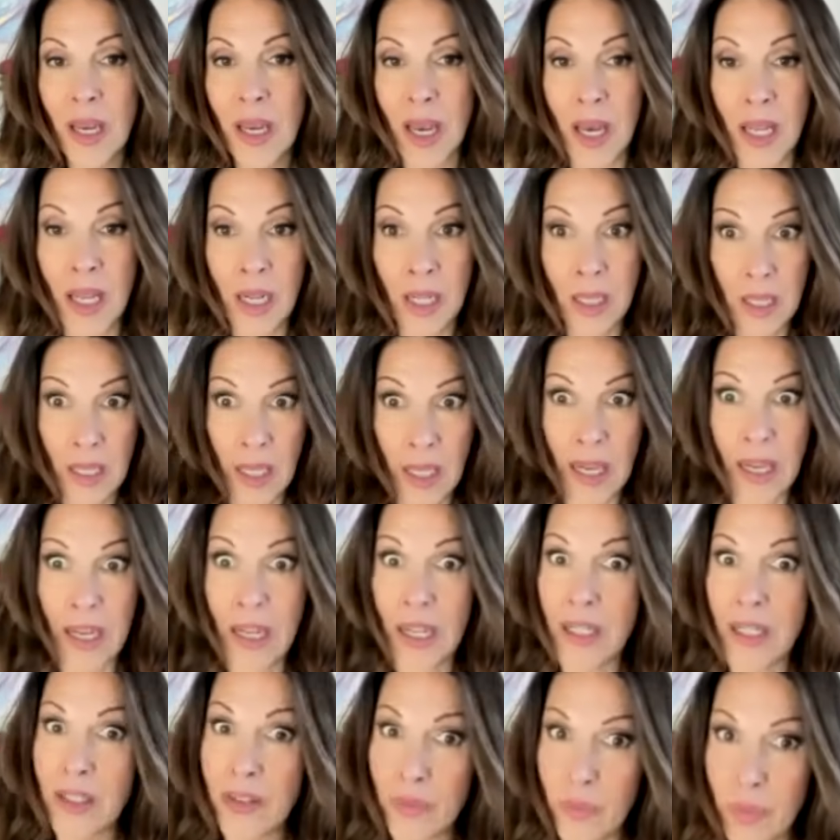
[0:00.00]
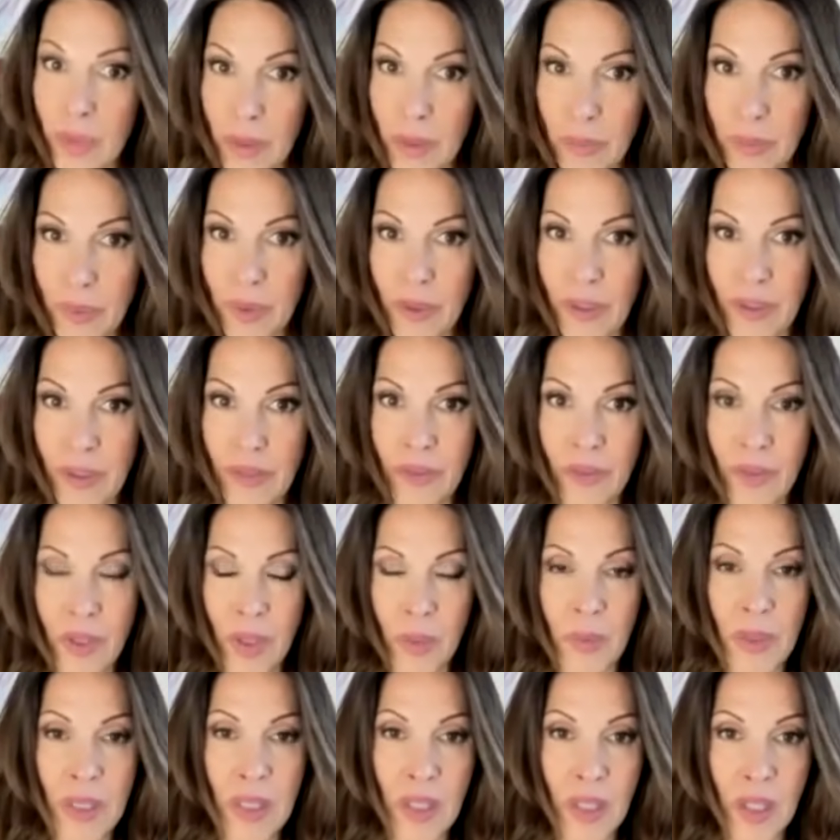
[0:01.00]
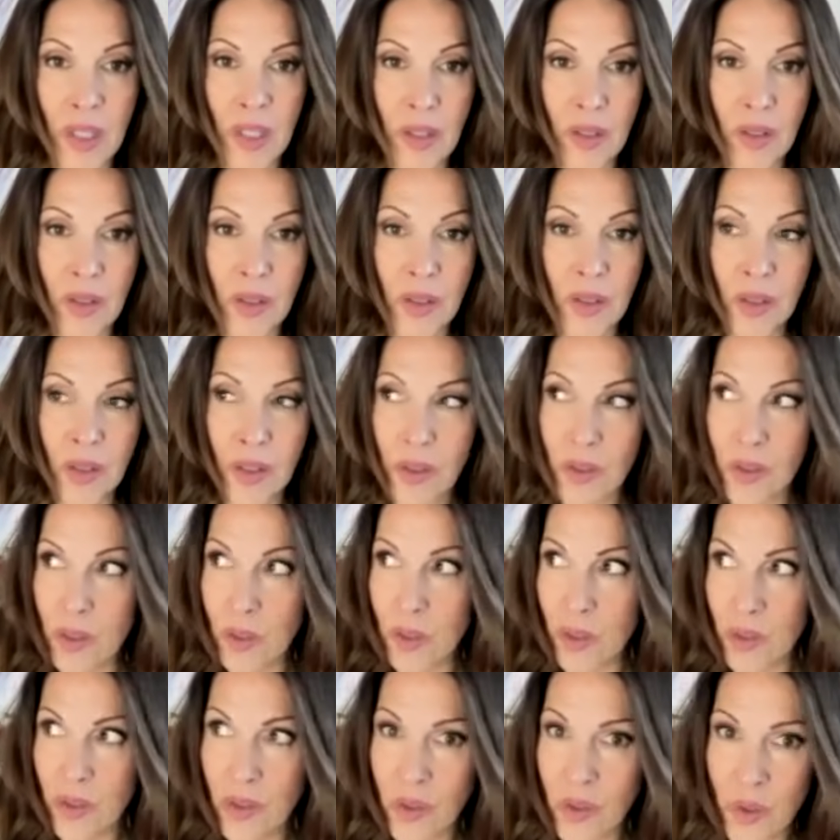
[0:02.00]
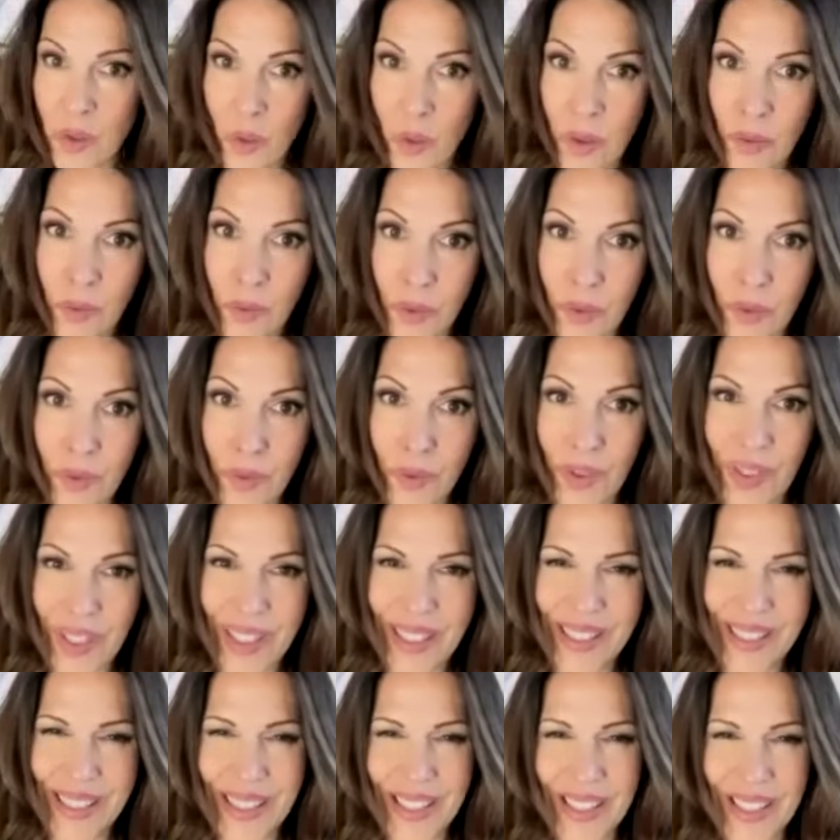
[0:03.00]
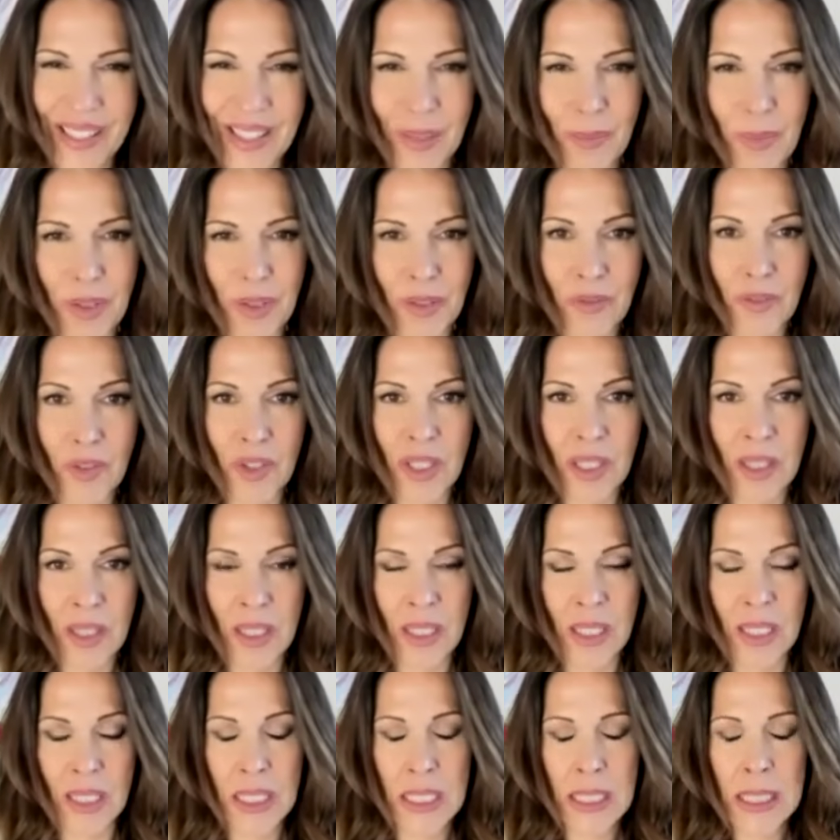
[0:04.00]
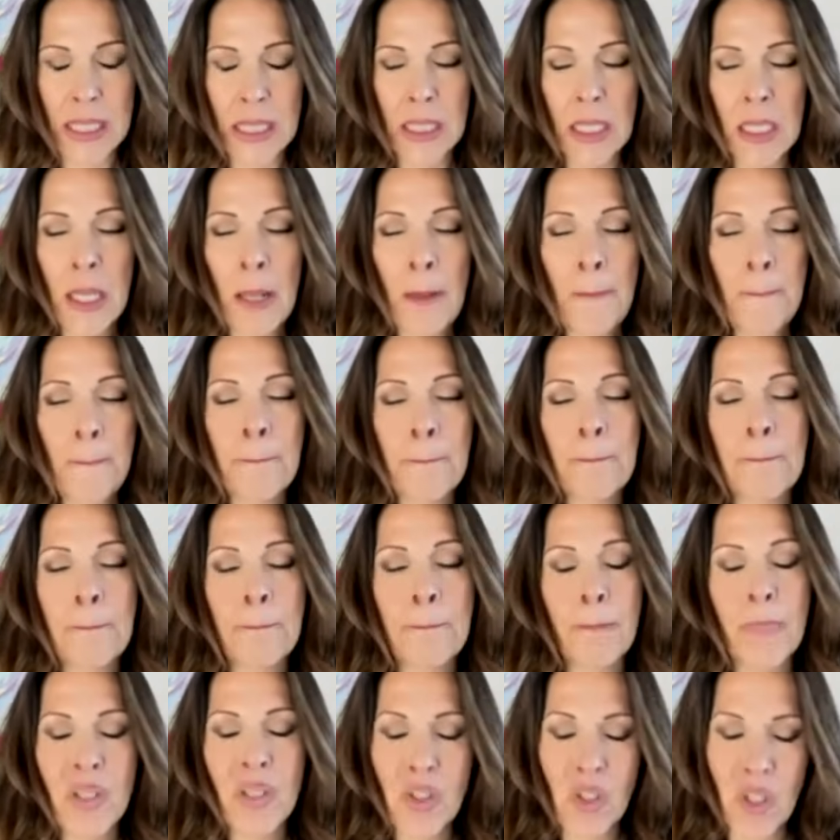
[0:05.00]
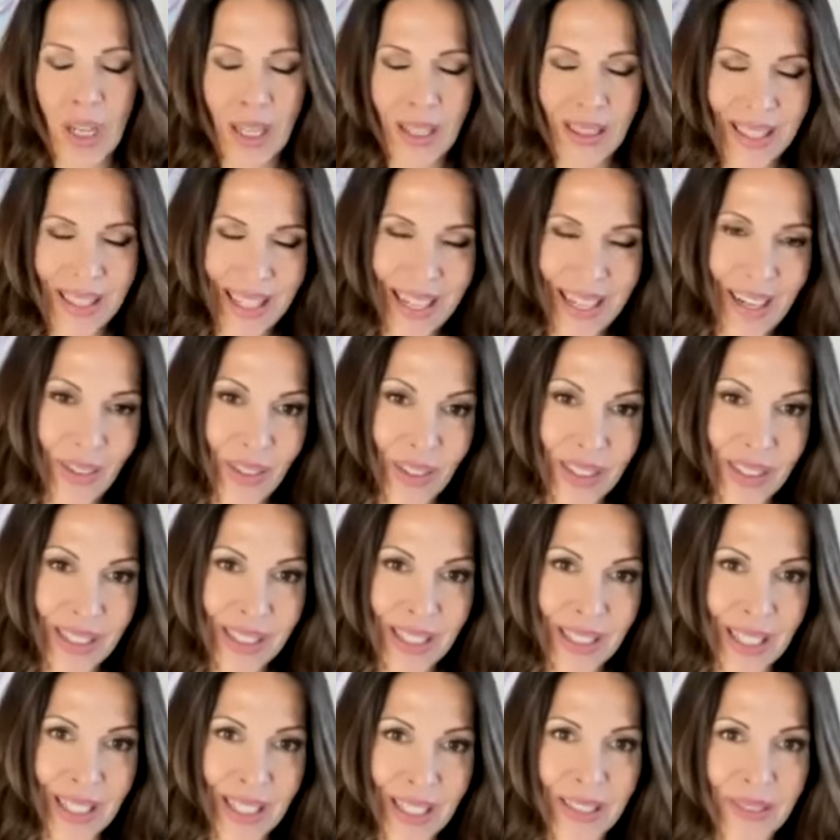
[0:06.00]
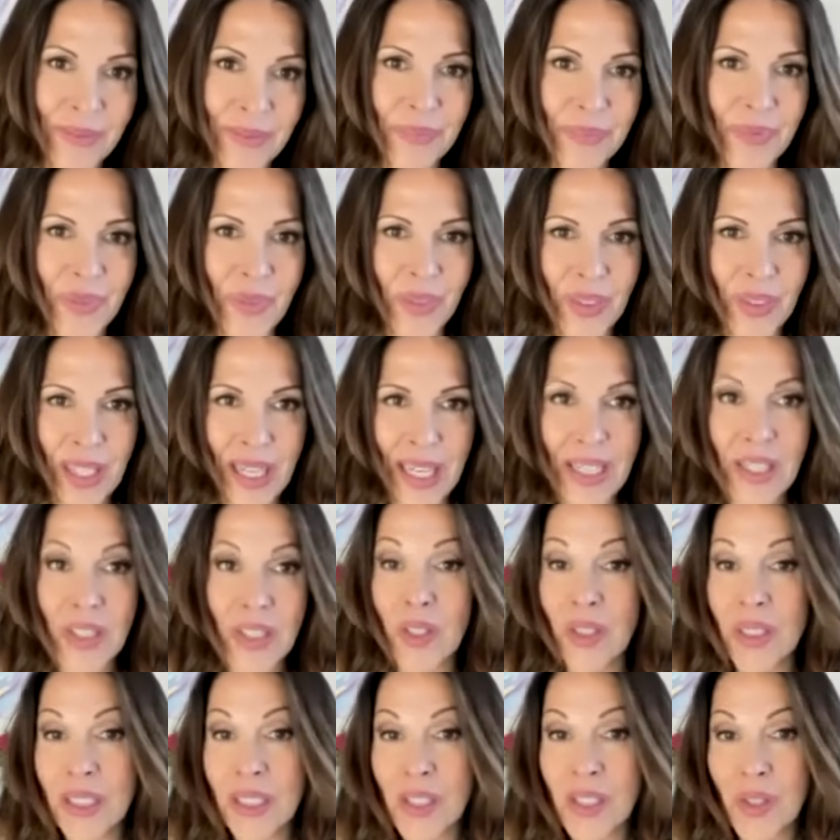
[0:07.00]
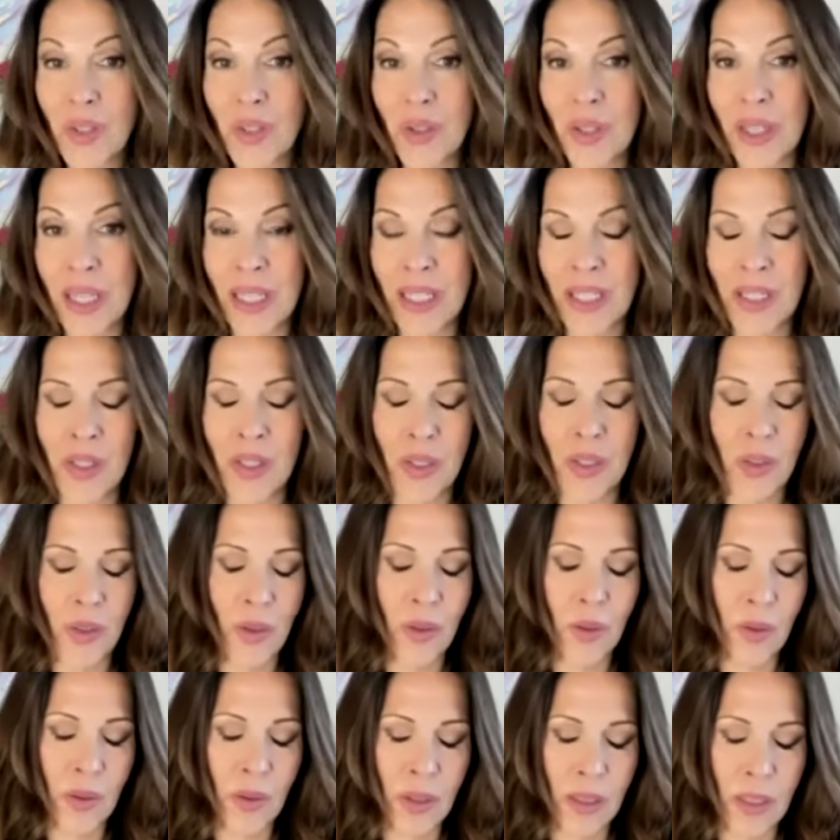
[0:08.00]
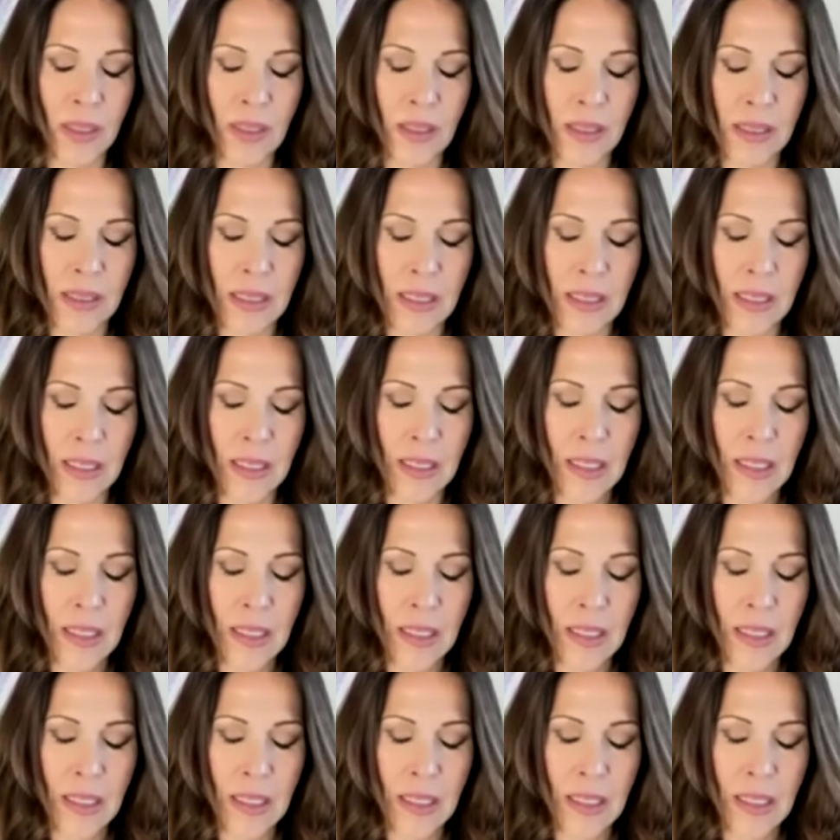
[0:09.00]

And a lot of people have come in there. There's also, you can join for free to get some of the free things, but check that out instead. Okay, so let's go ahead and do these